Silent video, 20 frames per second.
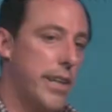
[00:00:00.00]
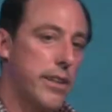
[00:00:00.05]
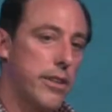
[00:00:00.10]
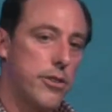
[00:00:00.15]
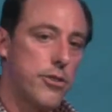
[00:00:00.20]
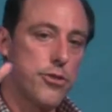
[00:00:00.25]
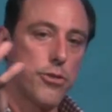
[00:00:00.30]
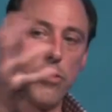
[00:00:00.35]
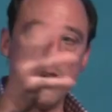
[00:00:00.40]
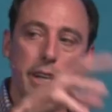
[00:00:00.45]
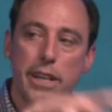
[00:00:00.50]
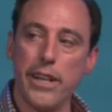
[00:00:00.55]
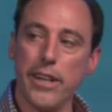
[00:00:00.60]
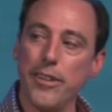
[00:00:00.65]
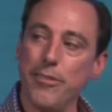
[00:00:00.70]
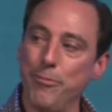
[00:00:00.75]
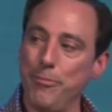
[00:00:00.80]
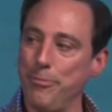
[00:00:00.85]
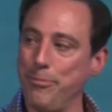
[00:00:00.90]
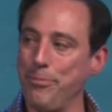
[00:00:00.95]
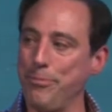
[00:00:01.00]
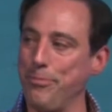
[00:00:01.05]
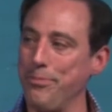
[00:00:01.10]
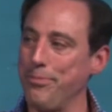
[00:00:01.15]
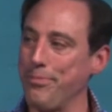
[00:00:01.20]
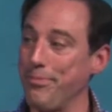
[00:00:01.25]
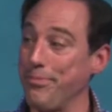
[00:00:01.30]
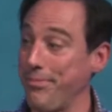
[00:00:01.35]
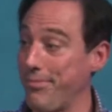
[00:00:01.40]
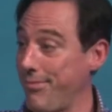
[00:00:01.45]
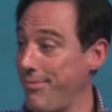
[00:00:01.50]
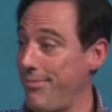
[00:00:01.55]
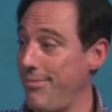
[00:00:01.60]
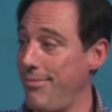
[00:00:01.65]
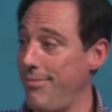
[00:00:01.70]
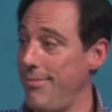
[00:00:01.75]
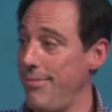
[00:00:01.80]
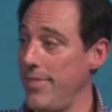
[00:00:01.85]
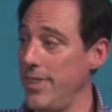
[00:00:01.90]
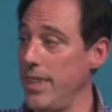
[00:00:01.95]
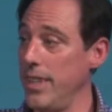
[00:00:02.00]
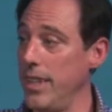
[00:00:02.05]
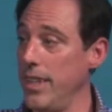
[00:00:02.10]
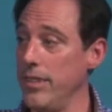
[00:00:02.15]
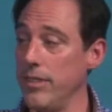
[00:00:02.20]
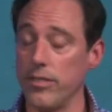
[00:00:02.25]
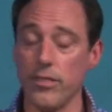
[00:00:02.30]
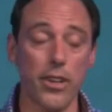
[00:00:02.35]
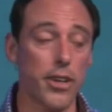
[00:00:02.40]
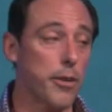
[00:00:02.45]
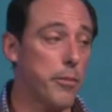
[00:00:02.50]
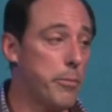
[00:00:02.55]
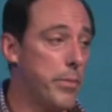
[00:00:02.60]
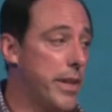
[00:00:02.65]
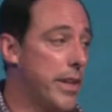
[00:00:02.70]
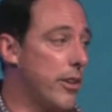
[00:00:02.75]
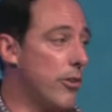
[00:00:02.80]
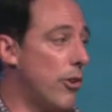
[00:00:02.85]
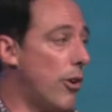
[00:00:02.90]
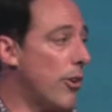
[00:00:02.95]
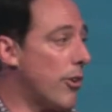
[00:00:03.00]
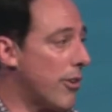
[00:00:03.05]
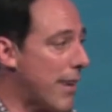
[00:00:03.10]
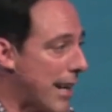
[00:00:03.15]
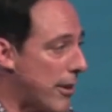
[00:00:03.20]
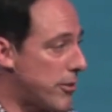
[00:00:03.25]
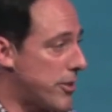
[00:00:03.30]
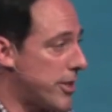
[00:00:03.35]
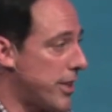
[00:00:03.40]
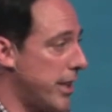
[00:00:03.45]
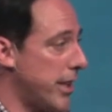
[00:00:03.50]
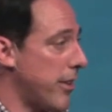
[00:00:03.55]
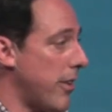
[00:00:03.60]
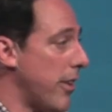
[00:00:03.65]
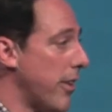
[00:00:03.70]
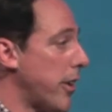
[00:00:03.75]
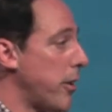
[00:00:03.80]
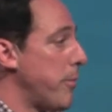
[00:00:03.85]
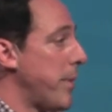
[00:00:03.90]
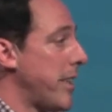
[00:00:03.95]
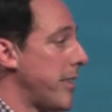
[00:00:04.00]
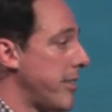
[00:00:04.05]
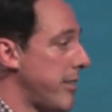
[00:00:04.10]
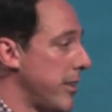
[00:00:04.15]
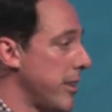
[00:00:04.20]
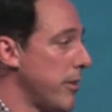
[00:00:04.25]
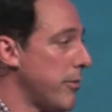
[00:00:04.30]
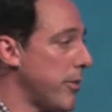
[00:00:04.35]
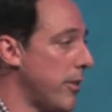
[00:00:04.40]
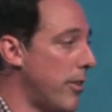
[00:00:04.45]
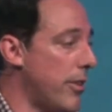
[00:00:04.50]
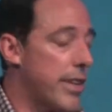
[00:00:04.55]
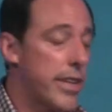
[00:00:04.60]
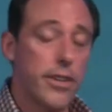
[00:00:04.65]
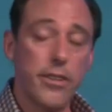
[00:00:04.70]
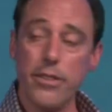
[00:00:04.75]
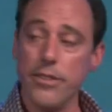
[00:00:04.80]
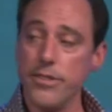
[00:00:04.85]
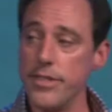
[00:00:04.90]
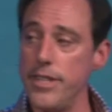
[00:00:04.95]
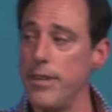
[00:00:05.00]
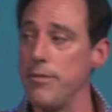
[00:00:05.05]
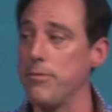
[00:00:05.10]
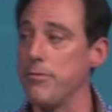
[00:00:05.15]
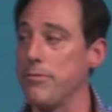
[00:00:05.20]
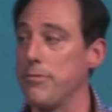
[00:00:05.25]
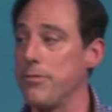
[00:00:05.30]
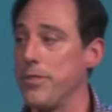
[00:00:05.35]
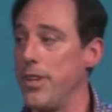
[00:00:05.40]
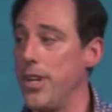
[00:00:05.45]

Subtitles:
can join in and start being all grouchy and argumentative and all that other stuff.